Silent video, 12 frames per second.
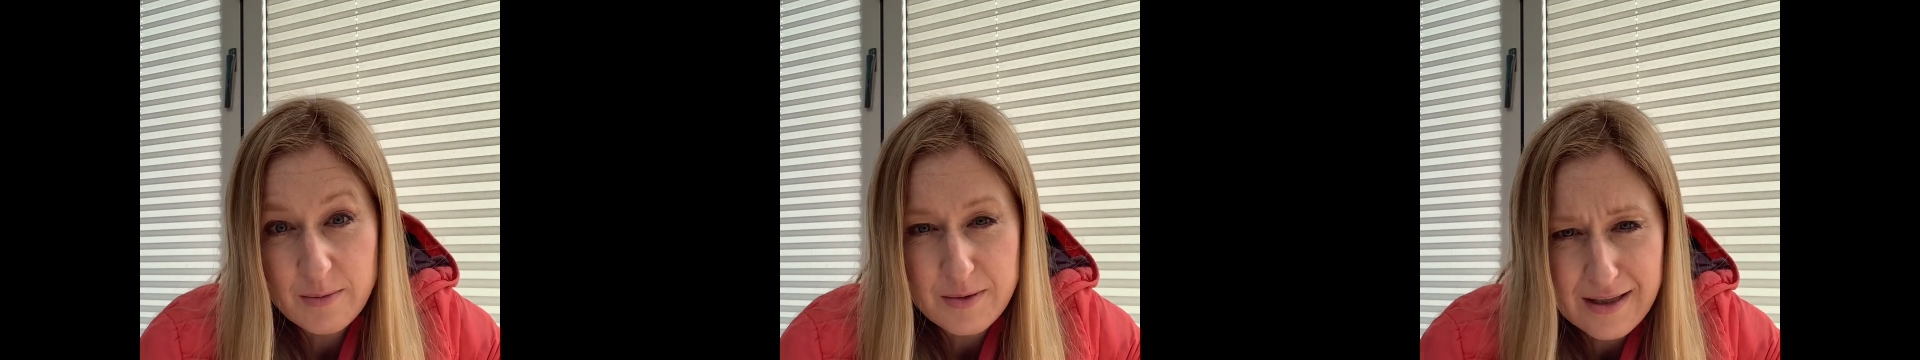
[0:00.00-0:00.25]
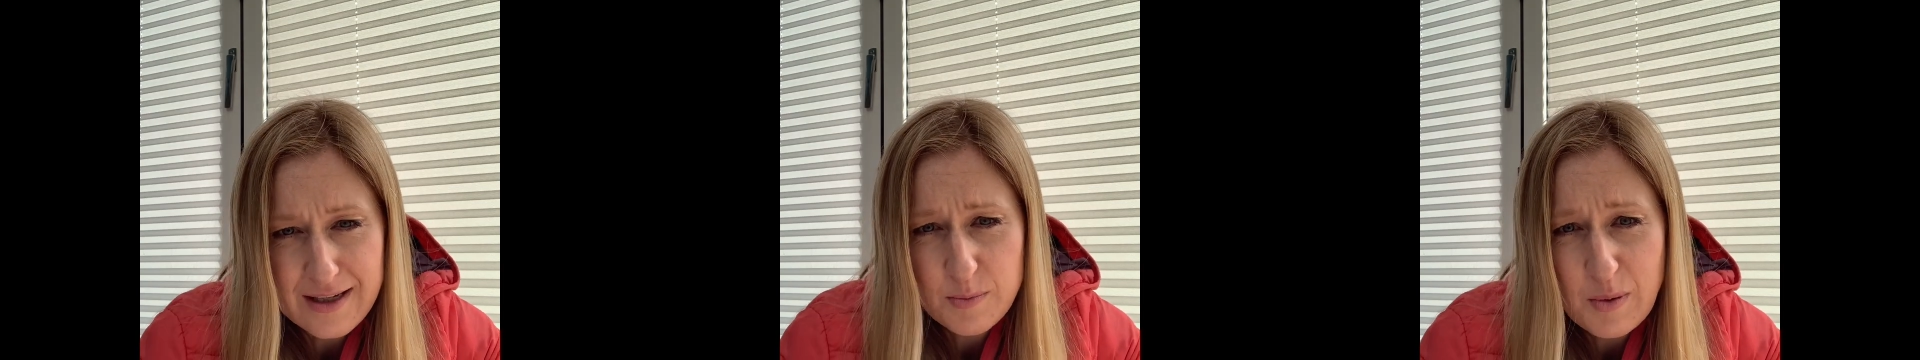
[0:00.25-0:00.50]
So
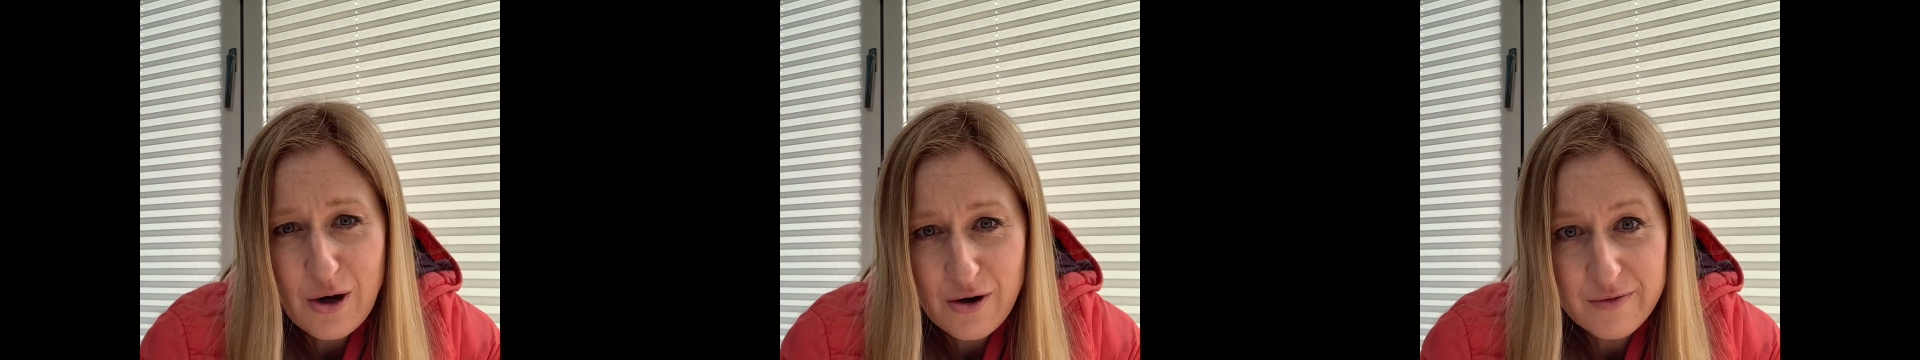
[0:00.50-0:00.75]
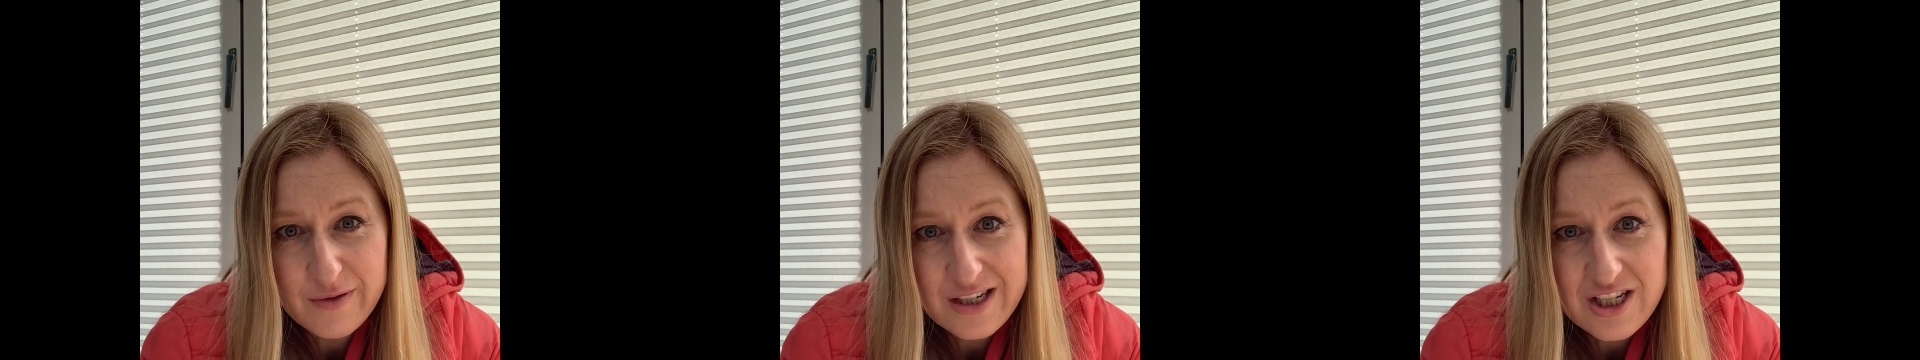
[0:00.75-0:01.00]
that's
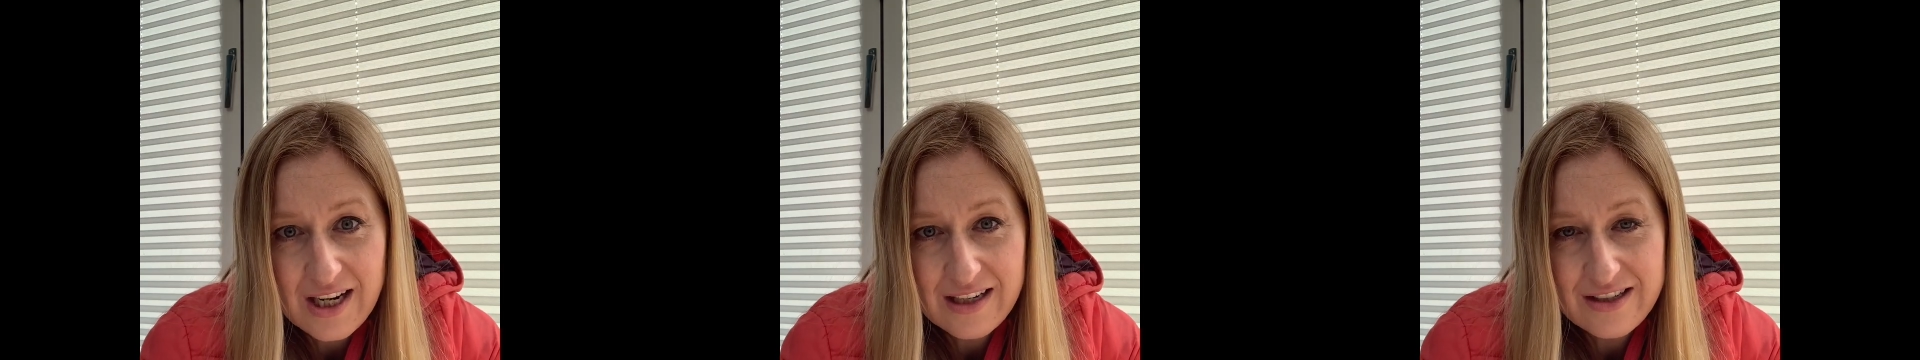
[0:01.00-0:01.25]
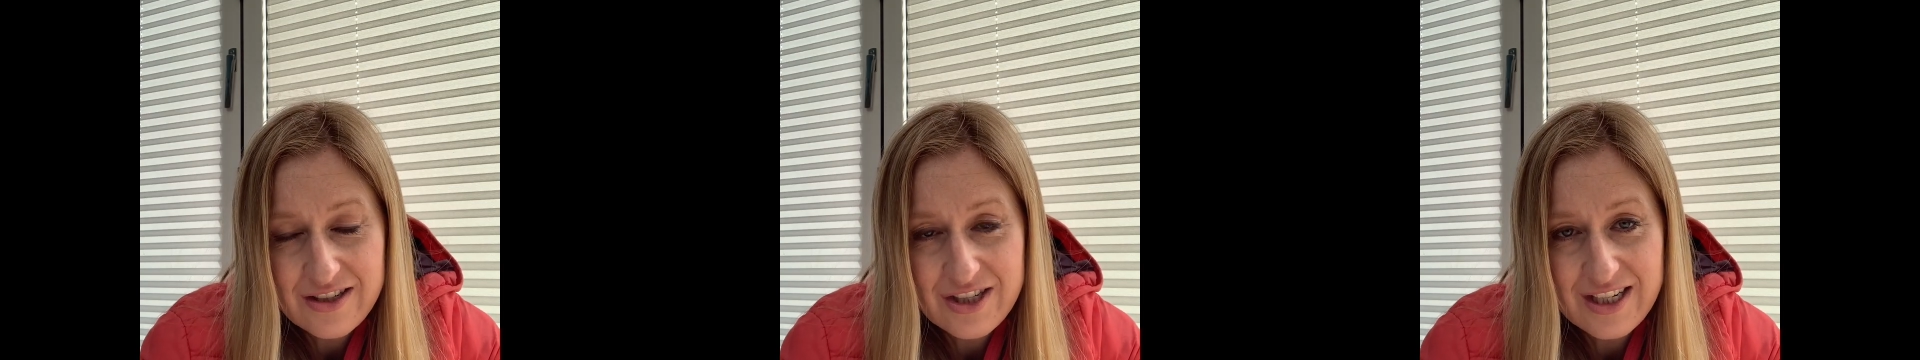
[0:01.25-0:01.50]
part of the
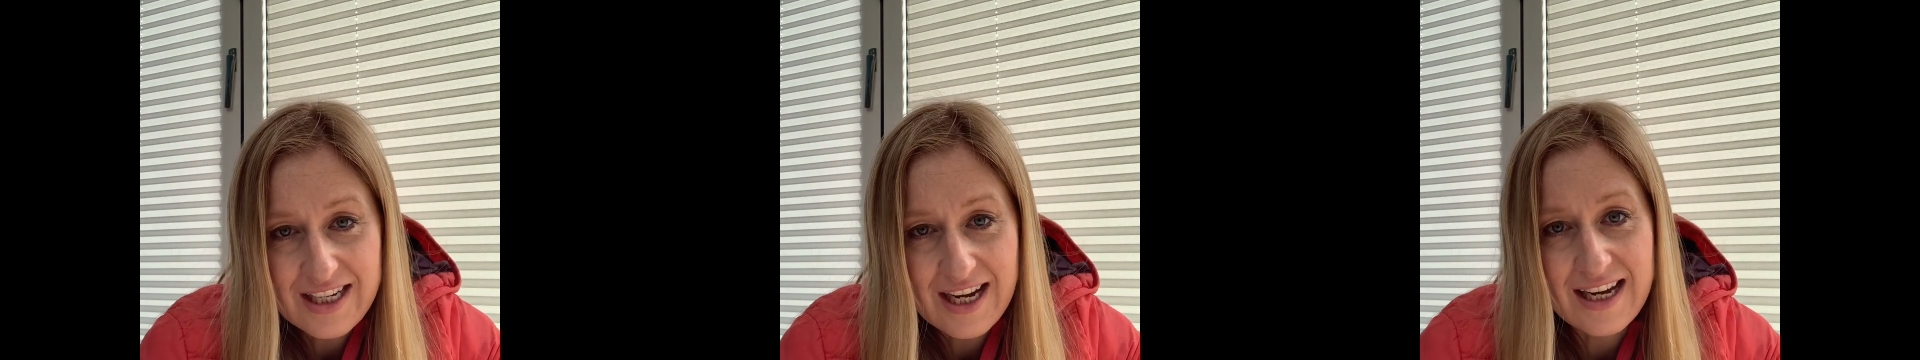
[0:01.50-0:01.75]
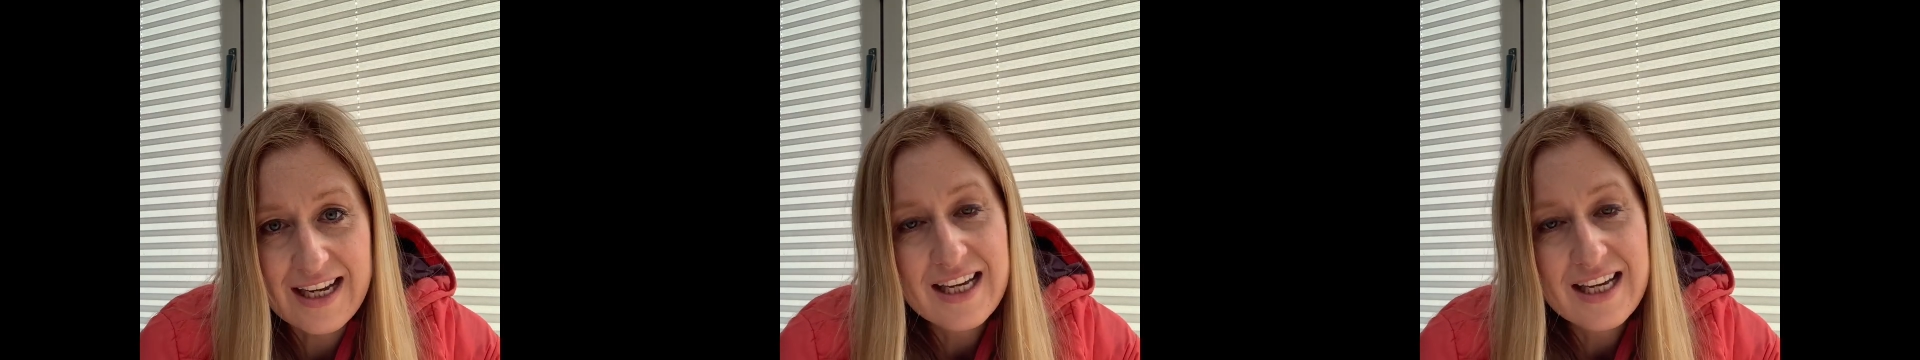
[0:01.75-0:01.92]
challenge today.